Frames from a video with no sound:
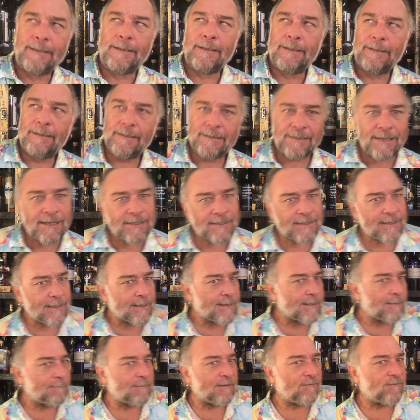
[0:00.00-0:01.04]
Does that
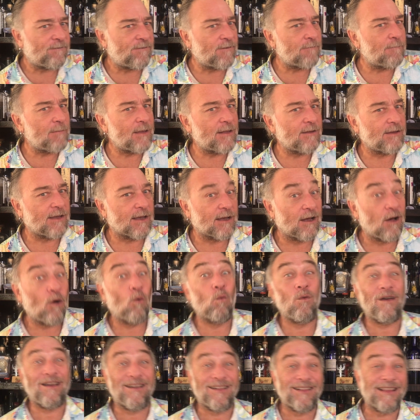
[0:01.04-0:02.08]
sound a bit familiar?
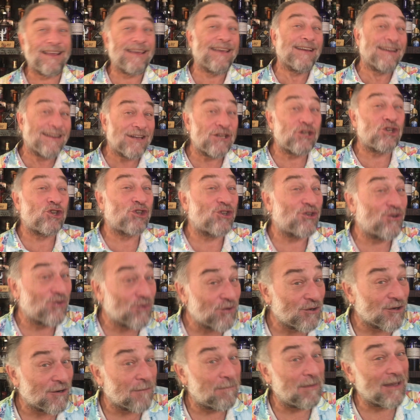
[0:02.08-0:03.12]
Well, it
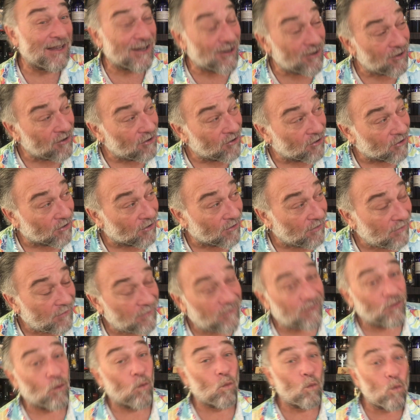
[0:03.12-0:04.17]
should,
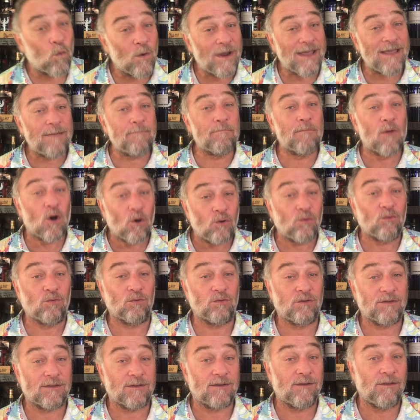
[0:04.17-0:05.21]
because we
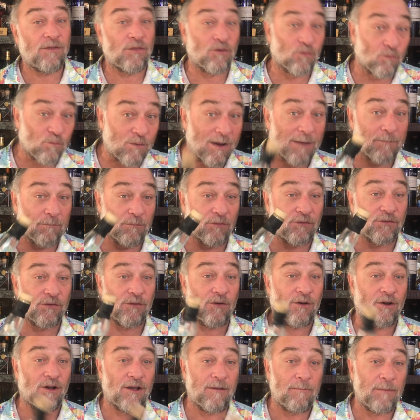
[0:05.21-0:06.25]
modelled the Rum
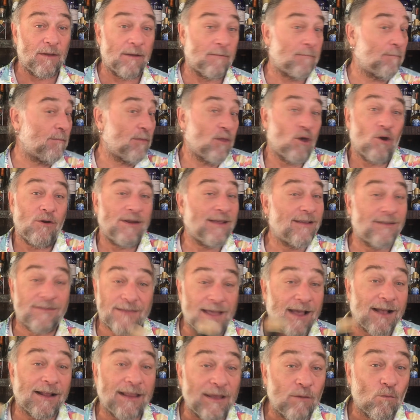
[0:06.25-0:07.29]
Tribe on
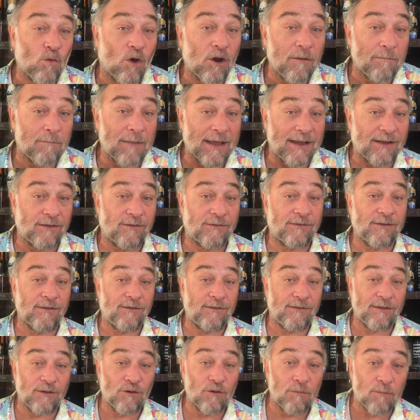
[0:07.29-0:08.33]
exactly what makes the
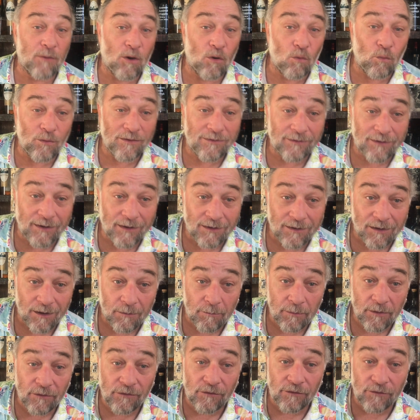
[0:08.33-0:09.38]
Single Malt Whisky Club
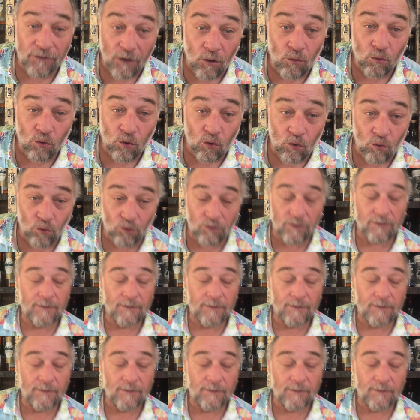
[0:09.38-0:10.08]
so good.